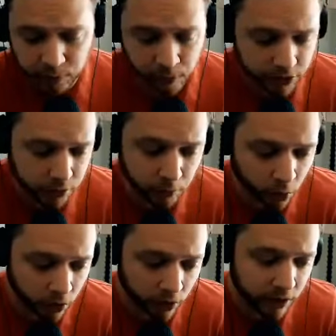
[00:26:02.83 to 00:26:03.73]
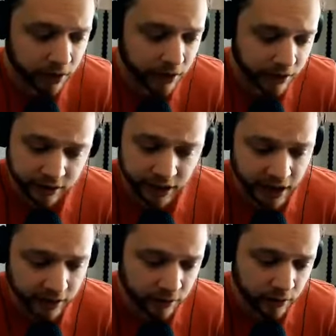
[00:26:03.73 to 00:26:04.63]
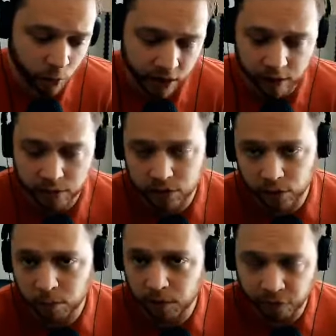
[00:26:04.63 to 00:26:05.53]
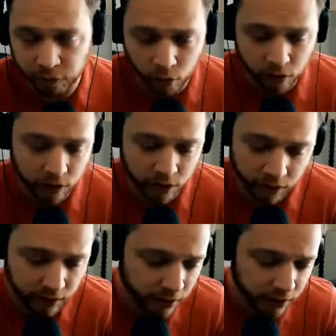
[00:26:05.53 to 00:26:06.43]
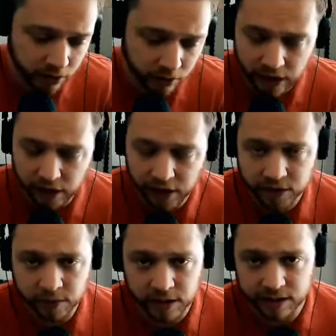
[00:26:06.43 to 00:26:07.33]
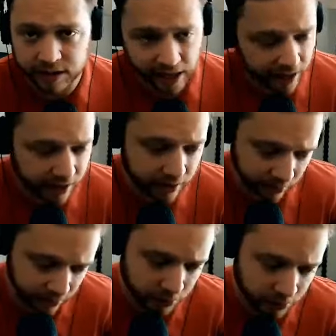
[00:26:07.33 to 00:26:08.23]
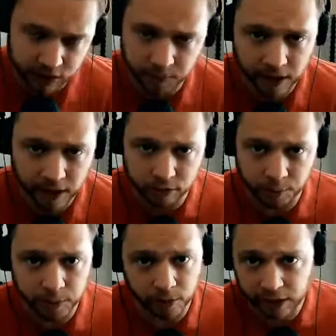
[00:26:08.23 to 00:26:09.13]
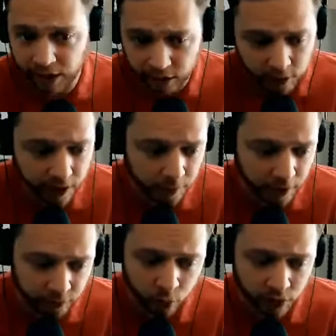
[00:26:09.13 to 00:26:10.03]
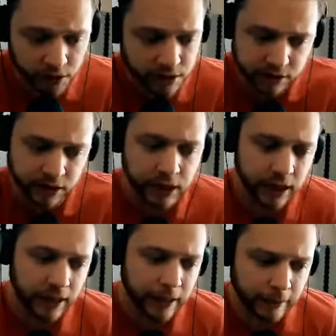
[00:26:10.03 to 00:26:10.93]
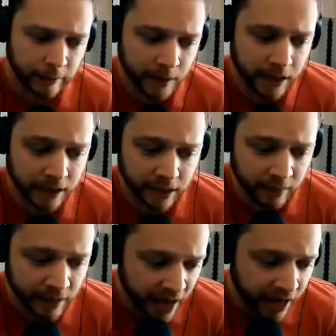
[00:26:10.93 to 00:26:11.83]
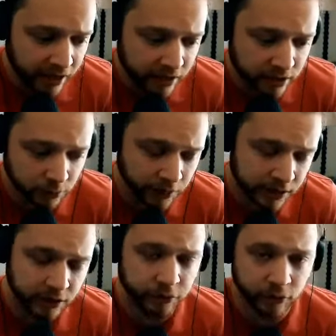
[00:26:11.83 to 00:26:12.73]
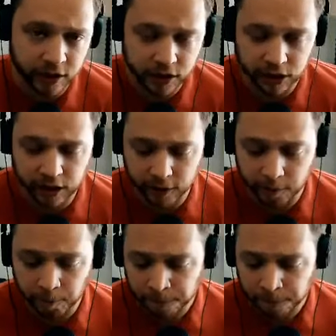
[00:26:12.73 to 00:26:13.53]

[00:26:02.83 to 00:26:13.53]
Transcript: much more than what I was doing before. And you know now I have something to say, and I'm in a space where people care about my voice, um, and and that is a big differentiator.